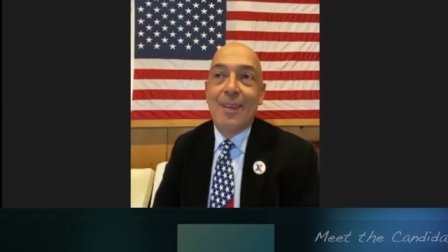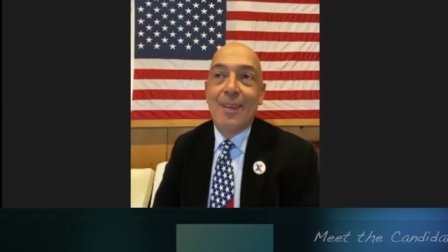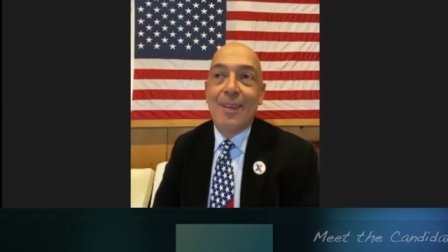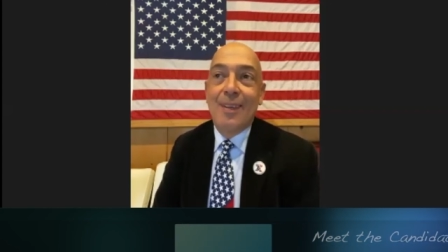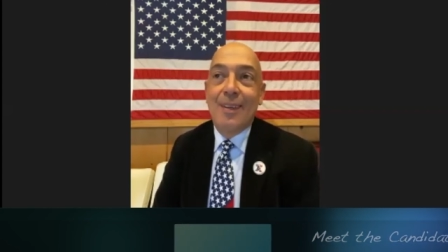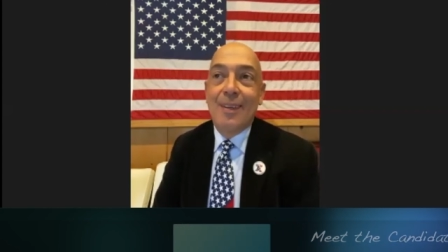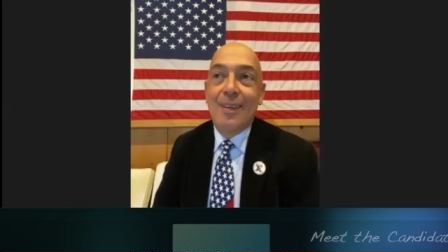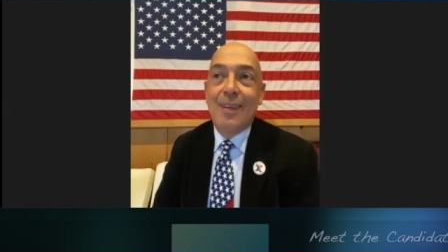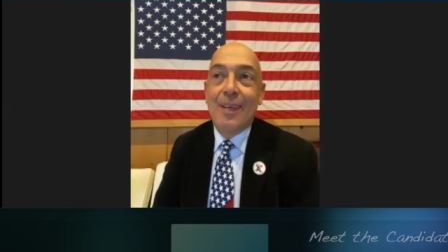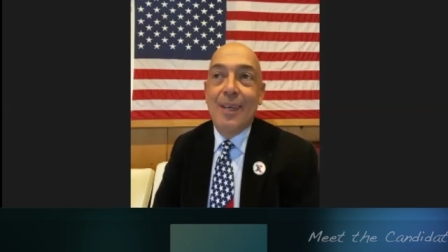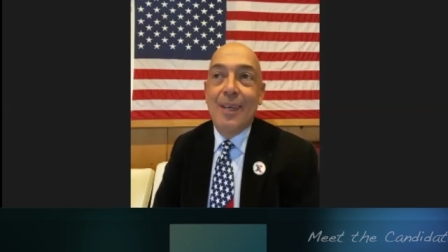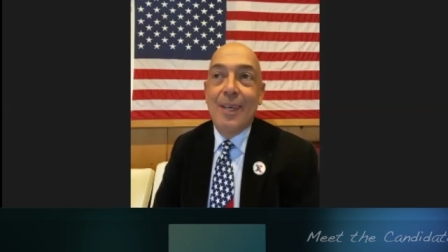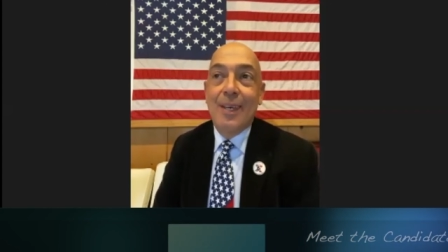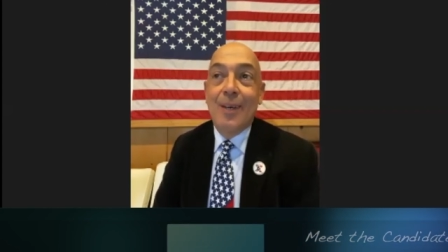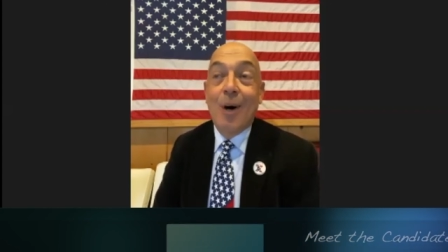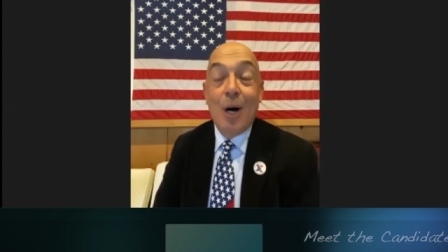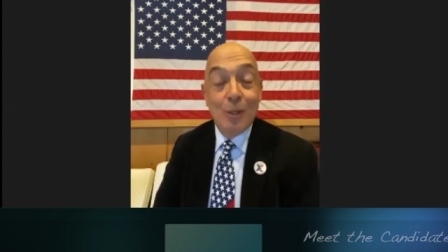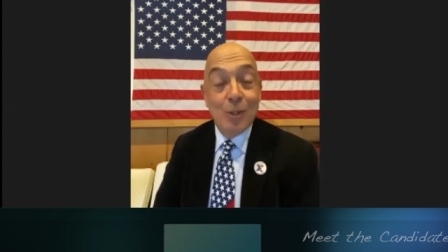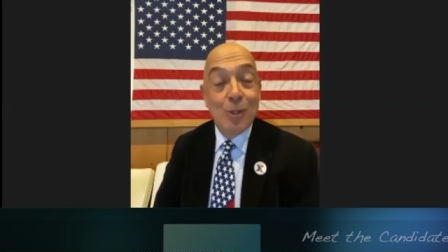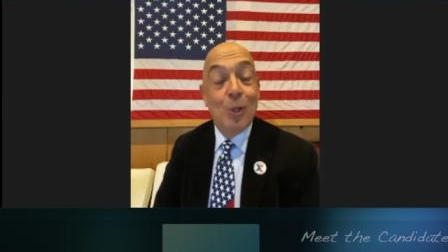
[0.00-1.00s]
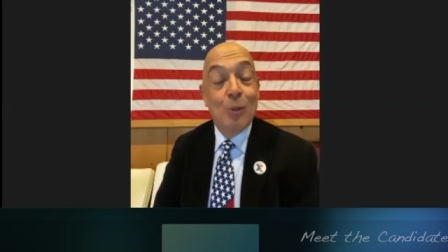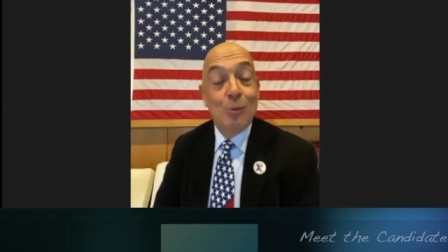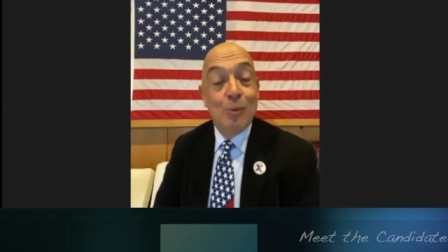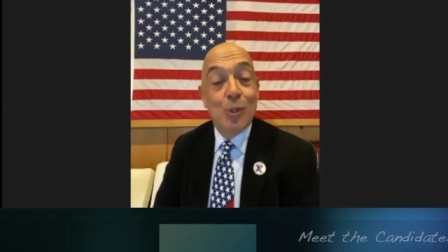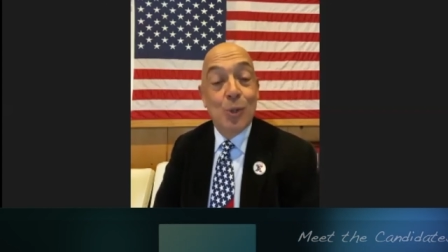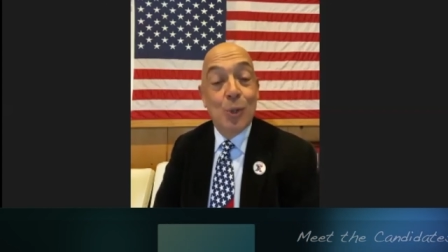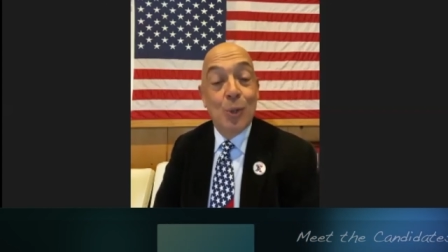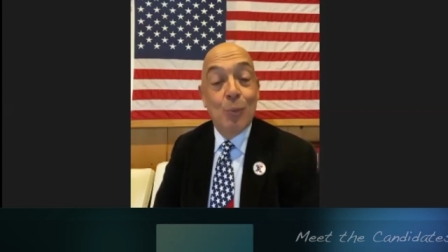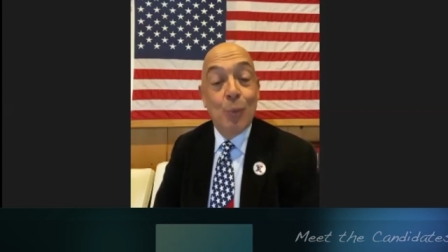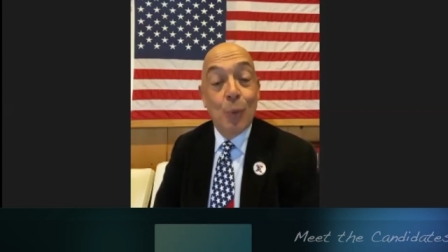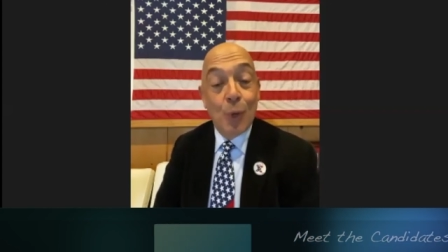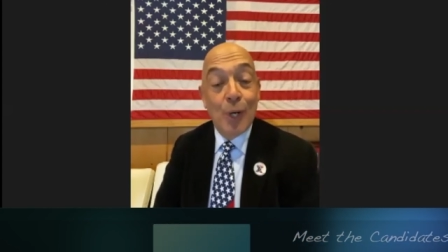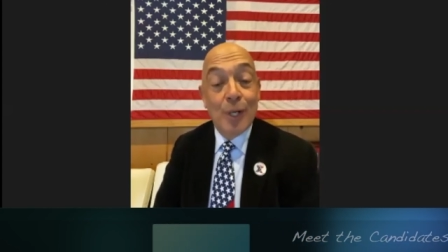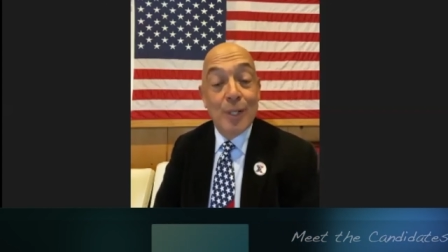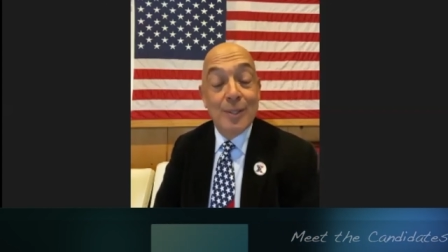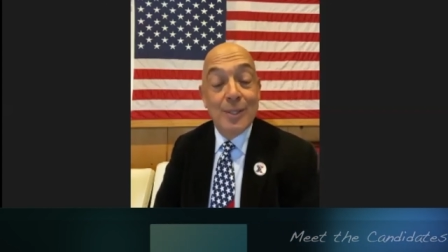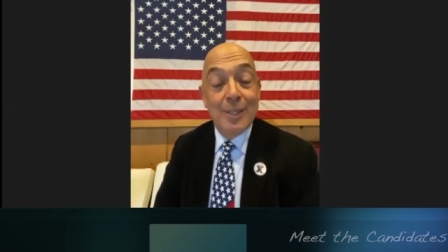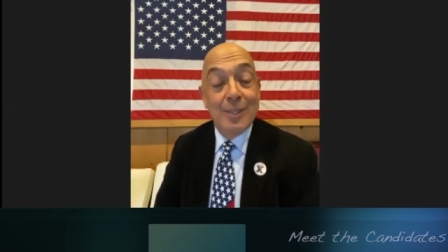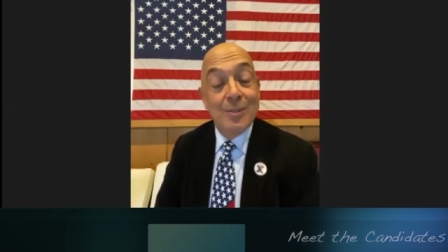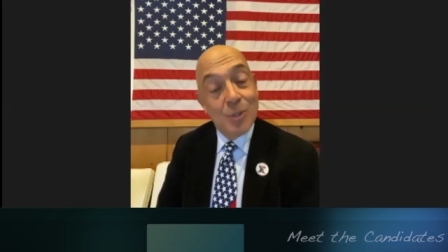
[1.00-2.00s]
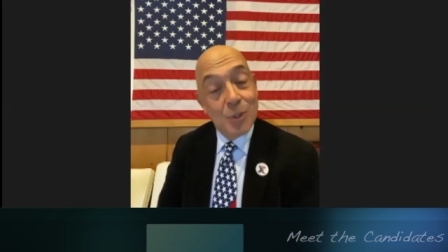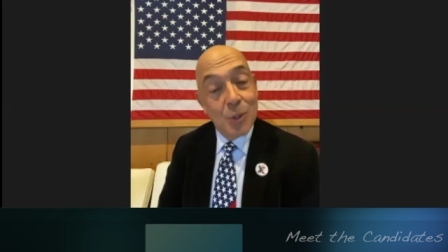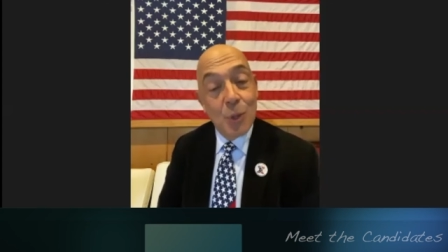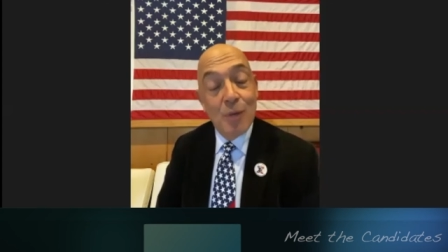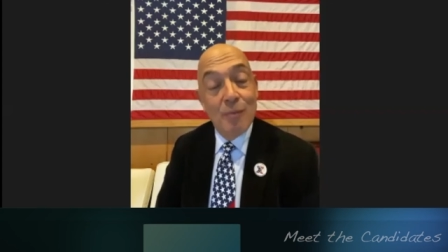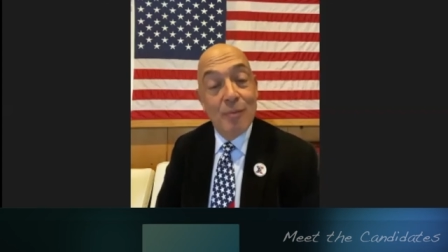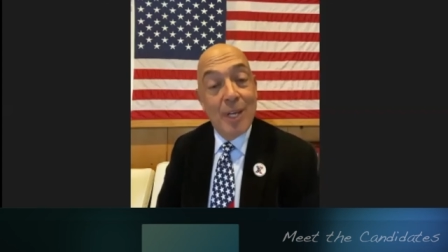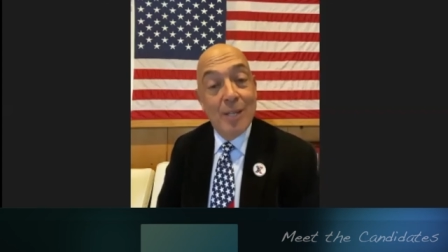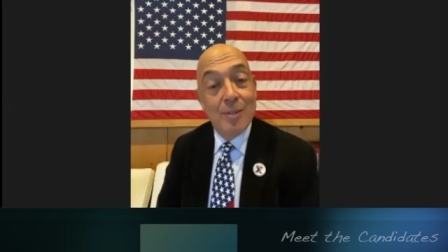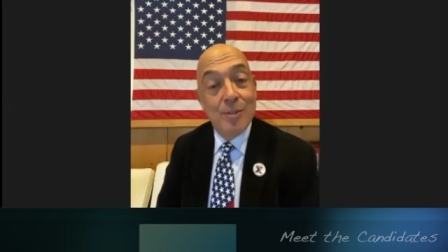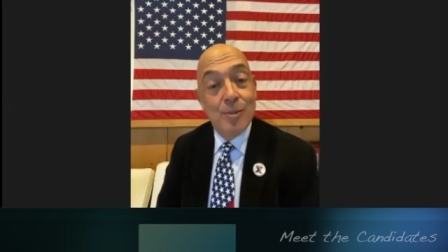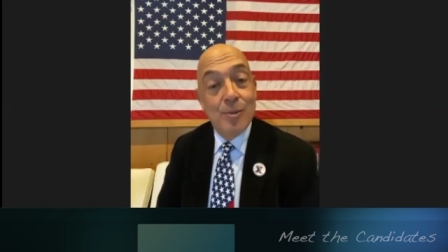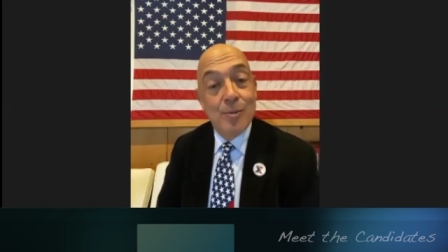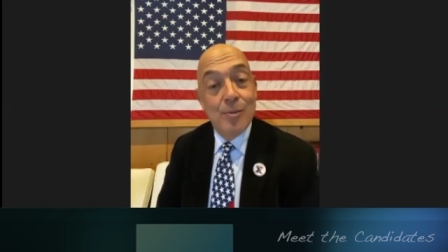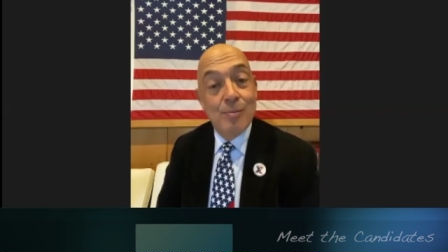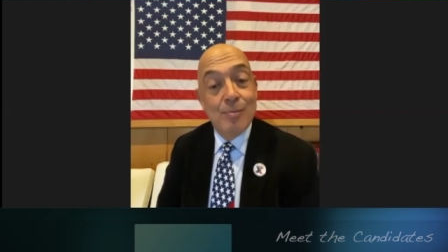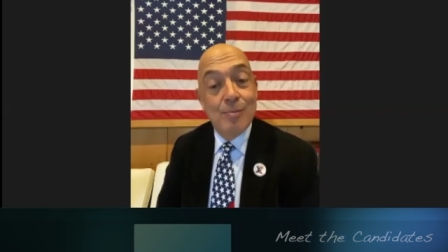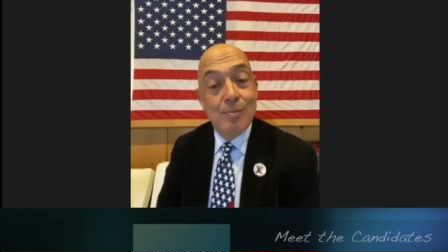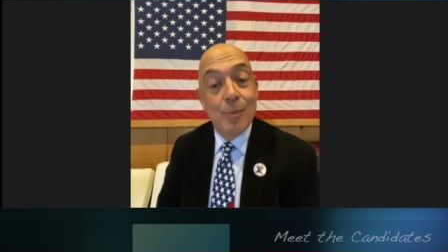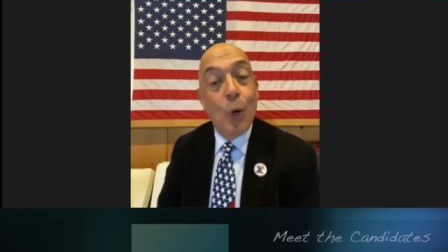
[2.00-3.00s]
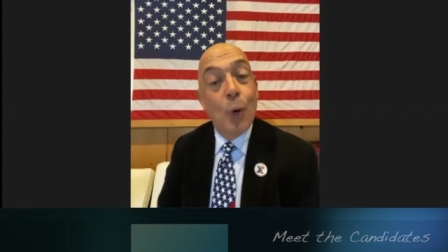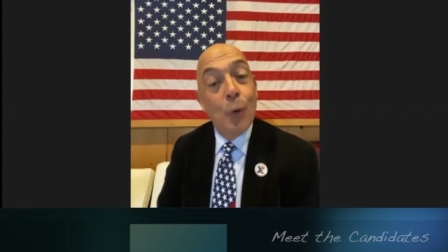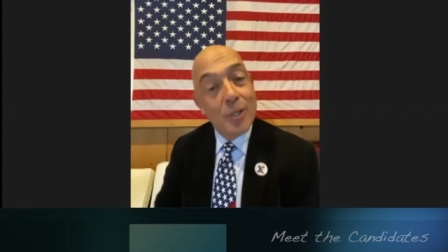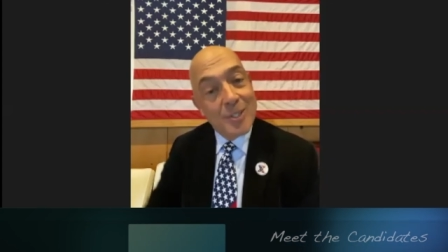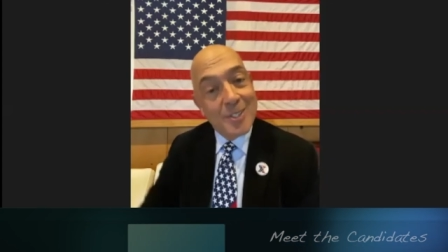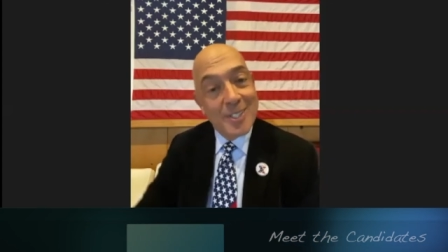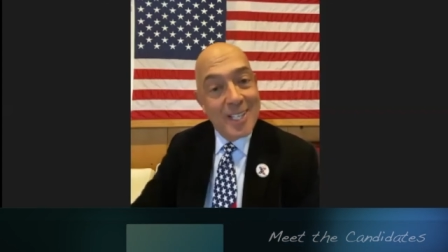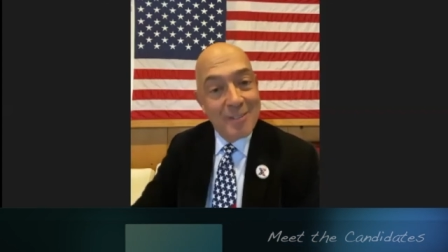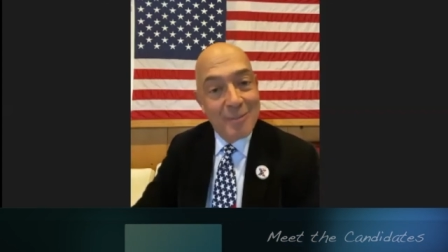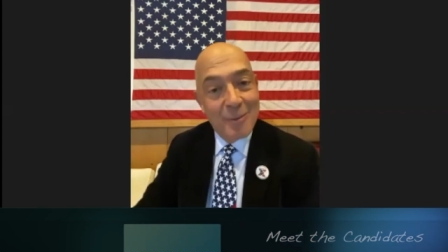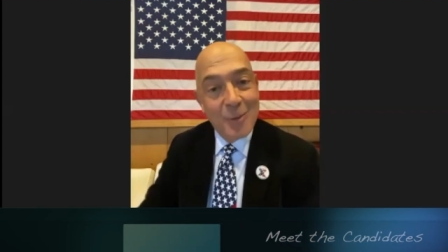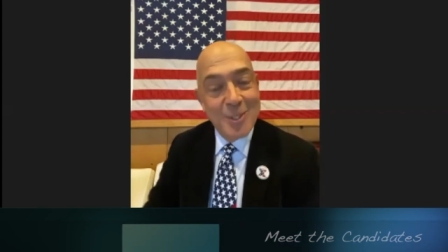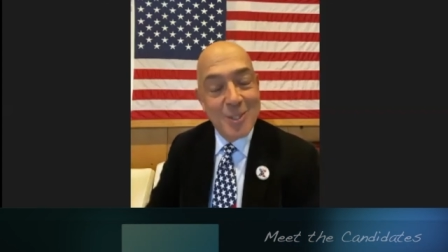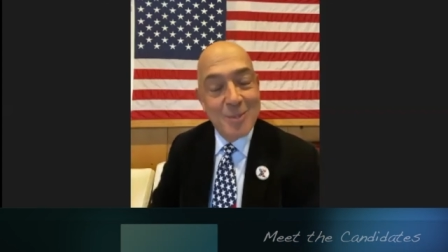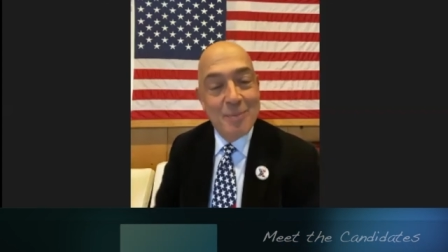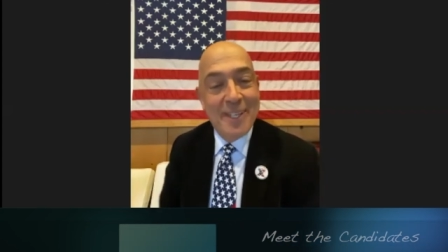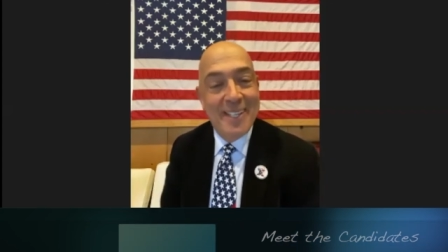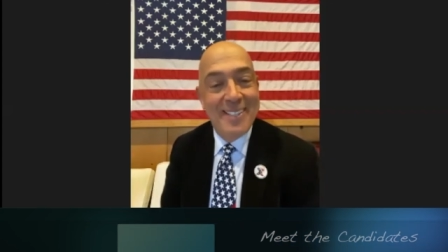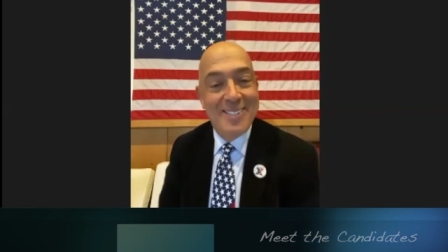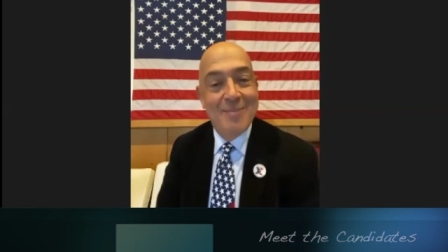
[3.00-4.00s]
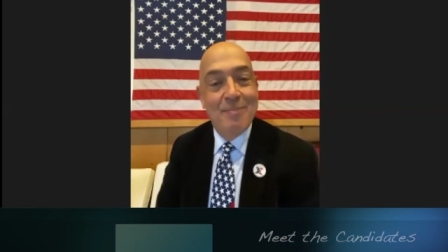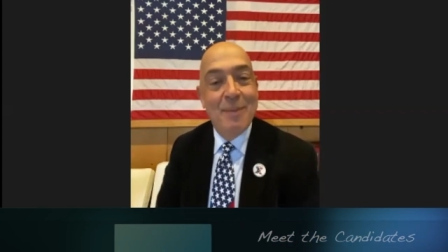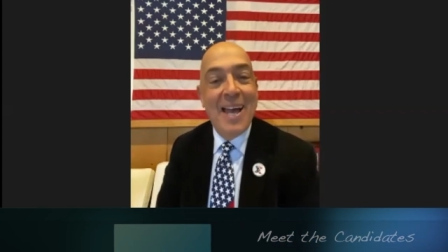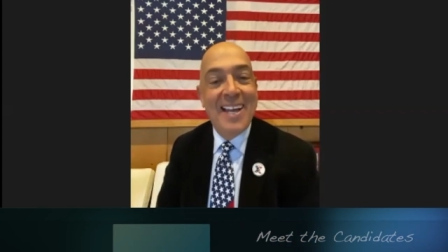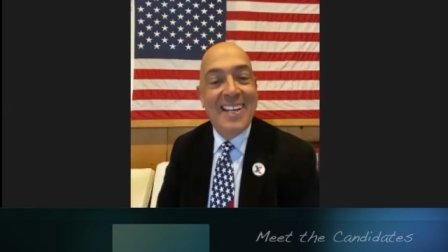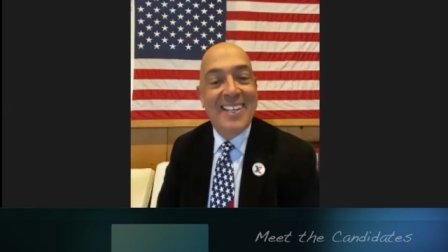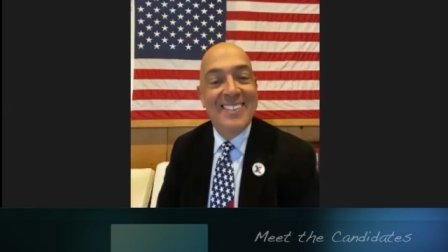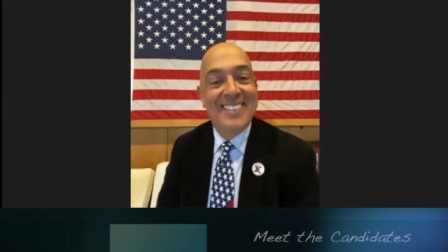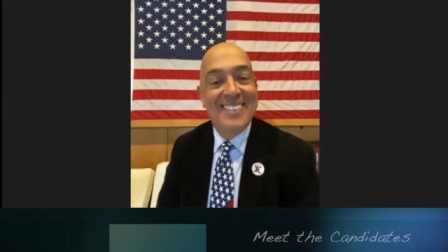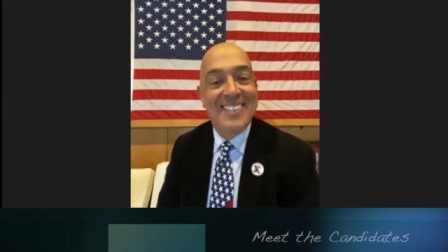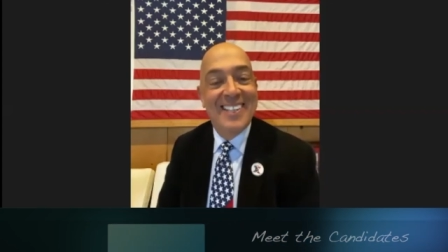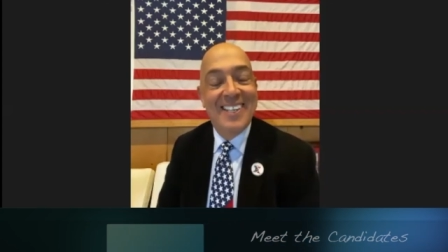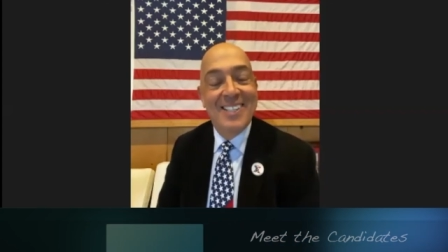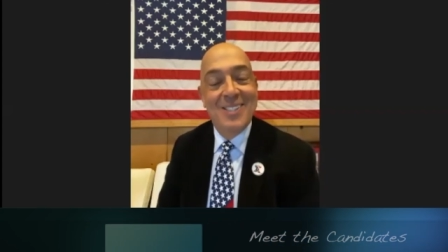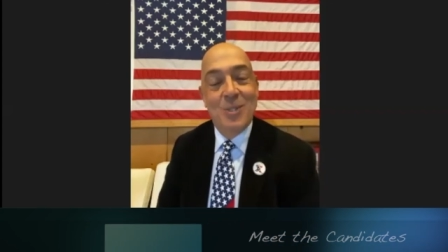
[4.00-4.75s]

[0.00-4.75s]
he also ser- worked and served at Otis Air Force Base back in the day.